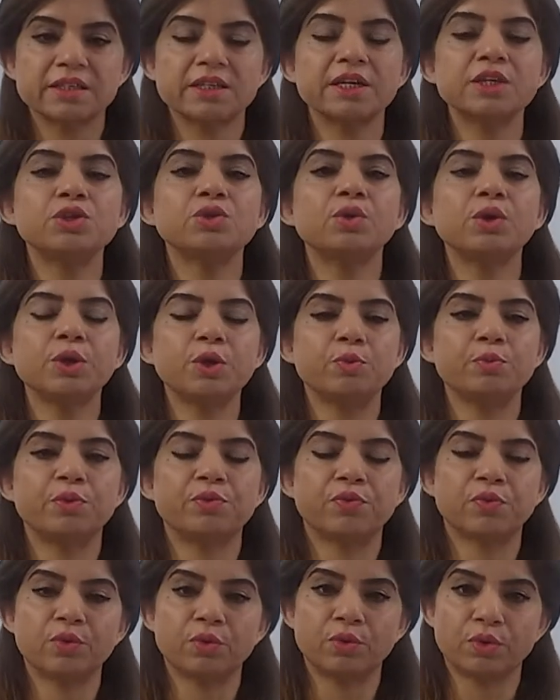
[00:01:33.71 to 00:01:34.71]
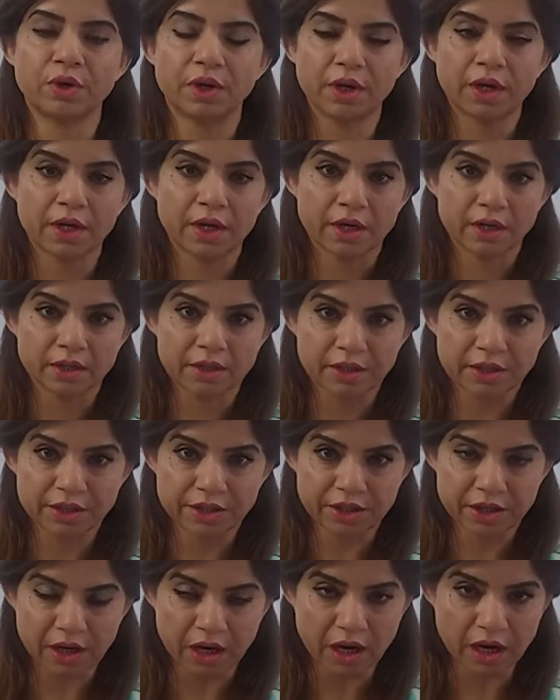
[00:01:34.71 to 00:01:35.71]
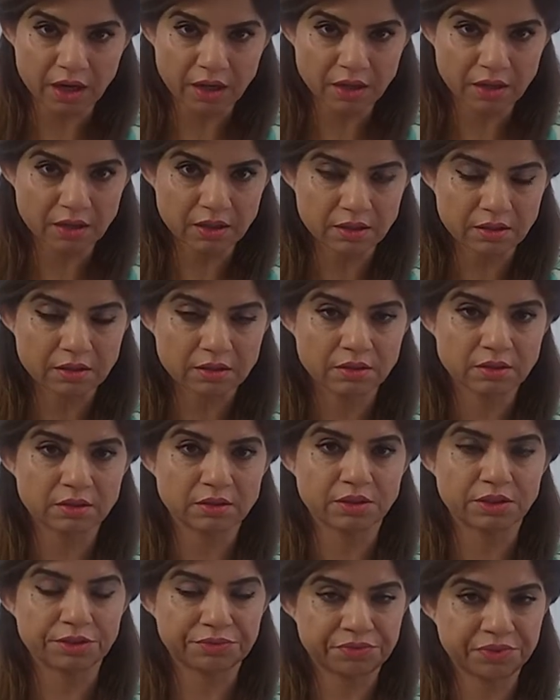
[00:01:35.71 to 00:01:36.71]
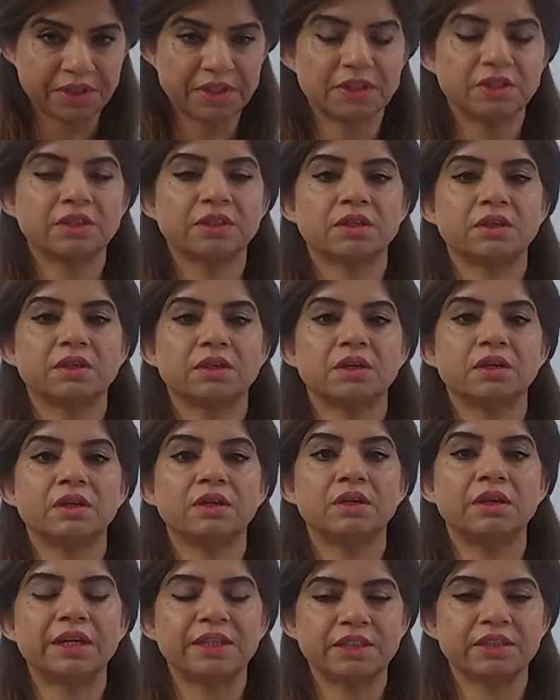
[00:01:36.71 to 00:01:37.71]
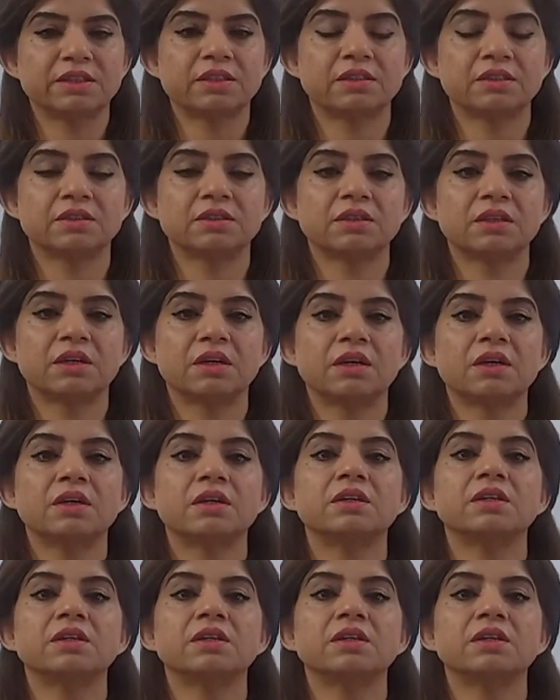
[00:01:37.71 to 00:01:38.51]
As I told you before, that there are different letters.